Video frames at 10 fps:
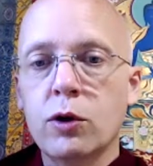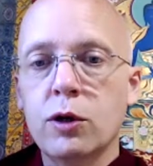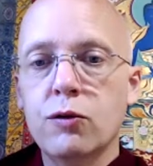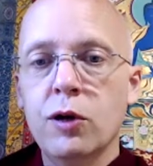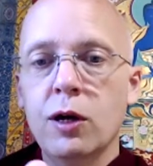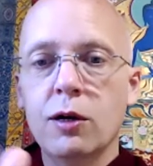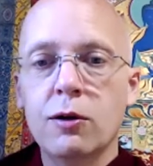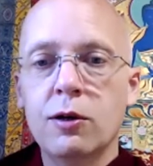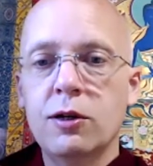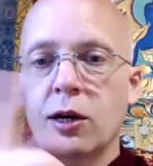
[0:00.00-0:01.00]
he said
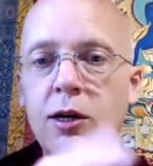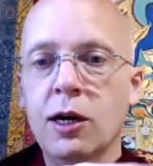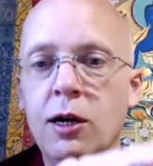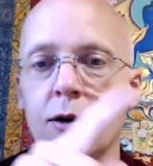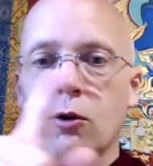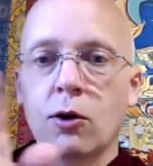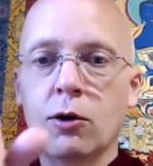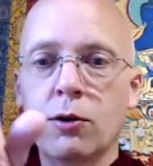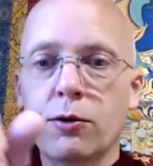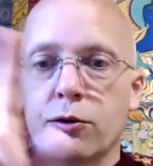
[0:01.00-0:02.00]
and they take out
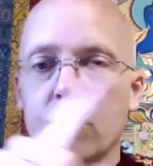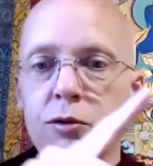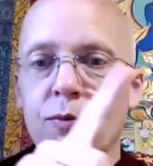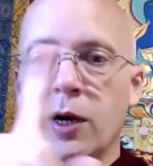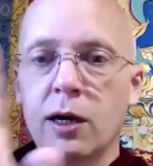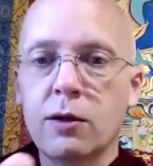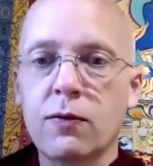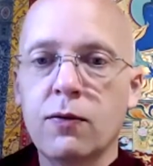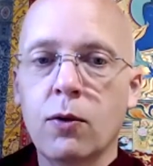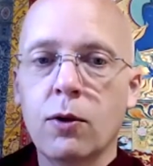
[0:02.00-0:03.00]
all the sort of back
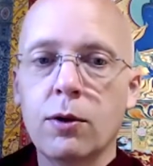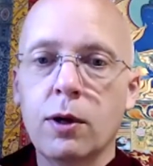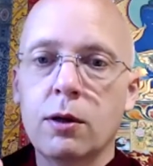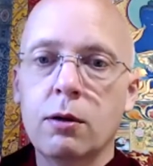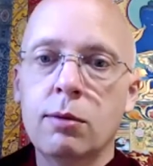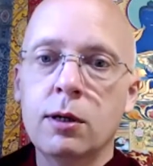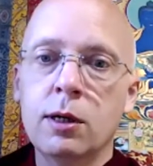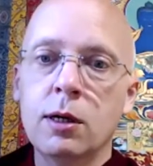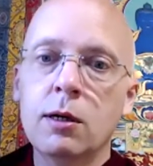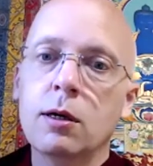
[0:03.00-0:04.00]
and forth at the
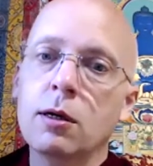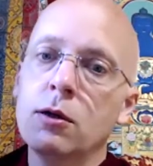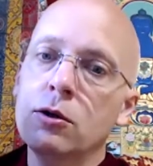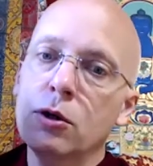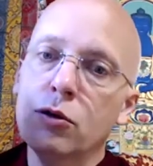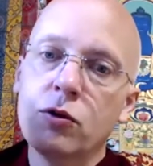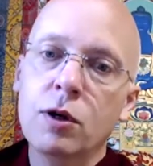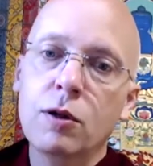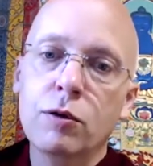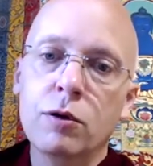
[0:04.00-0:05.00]
beginning and just
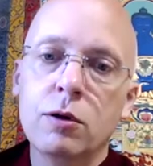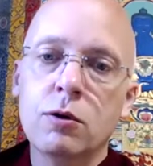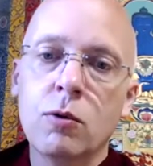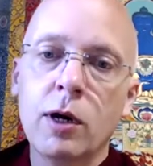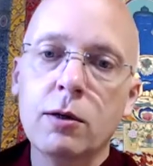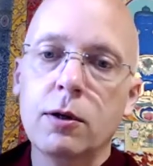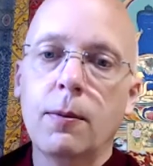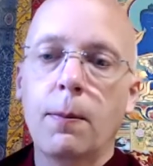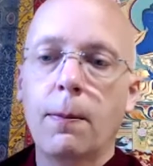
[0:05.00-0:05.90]
translate it directly.